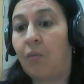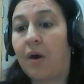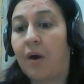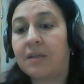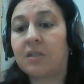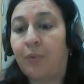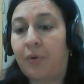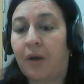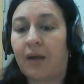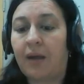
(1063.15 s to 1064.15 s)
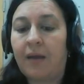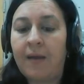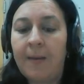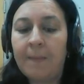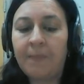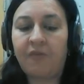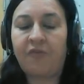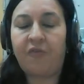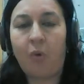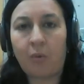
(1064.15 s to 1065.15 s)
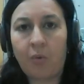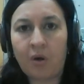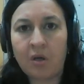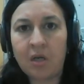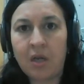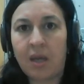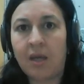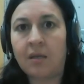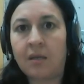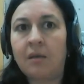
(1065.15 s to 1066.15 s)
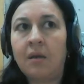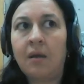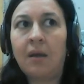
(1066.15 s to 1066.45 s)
want to put forward in,